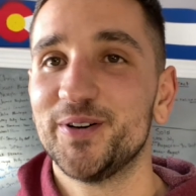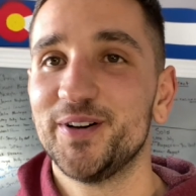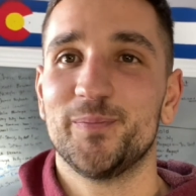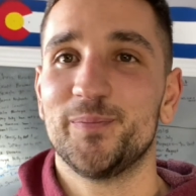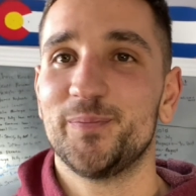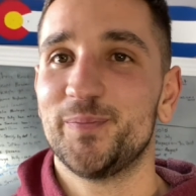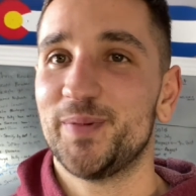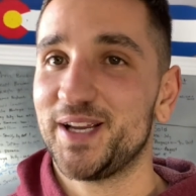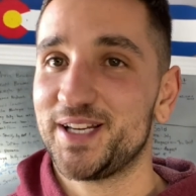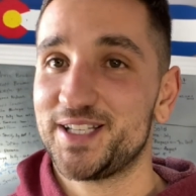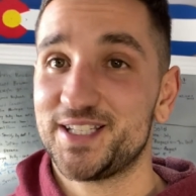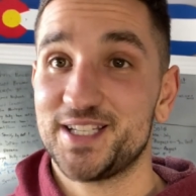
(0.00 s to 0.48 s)

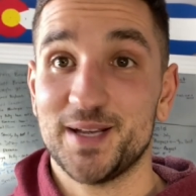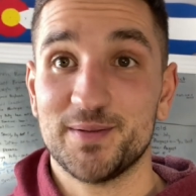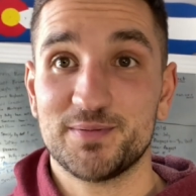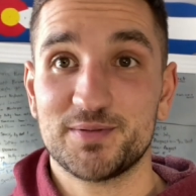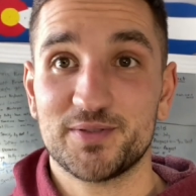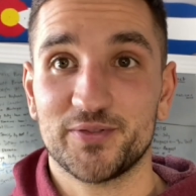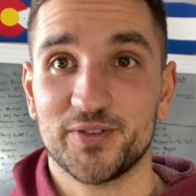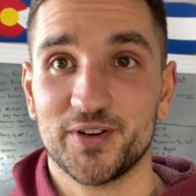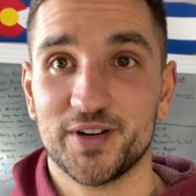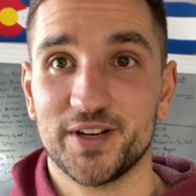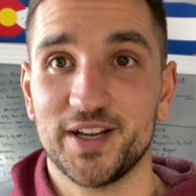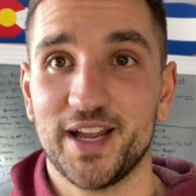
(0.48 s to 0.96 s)
Big tips
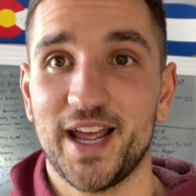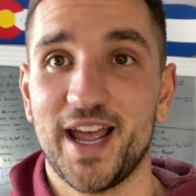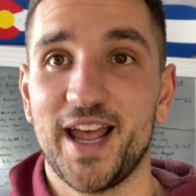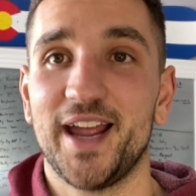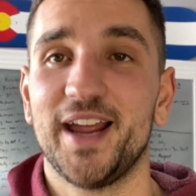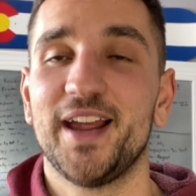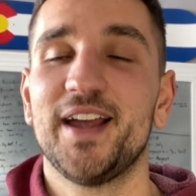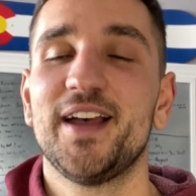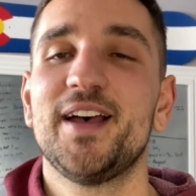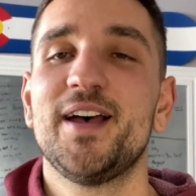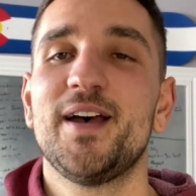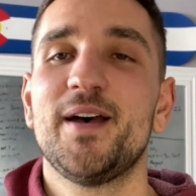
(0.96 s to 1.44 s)
for
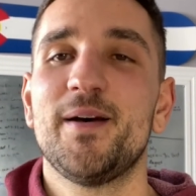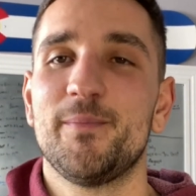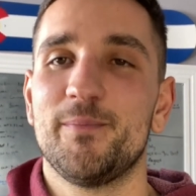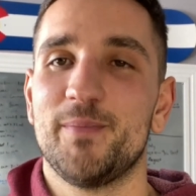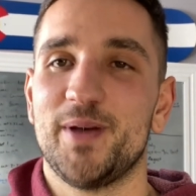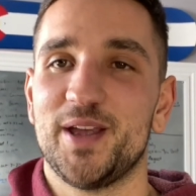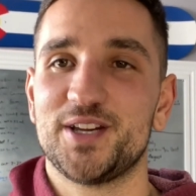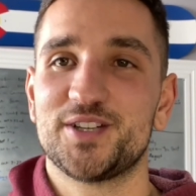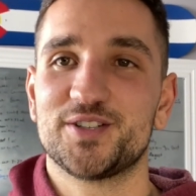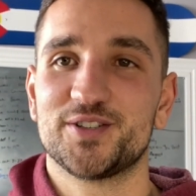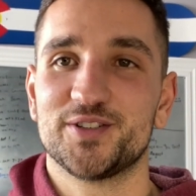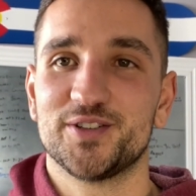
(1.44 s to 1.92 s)
today:
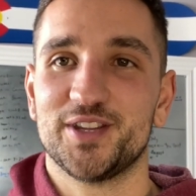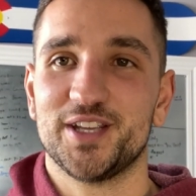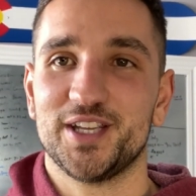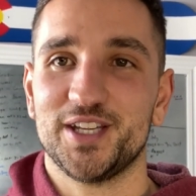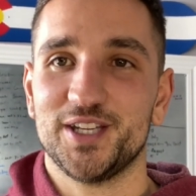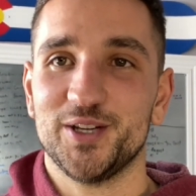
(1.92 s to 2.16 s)
make sure that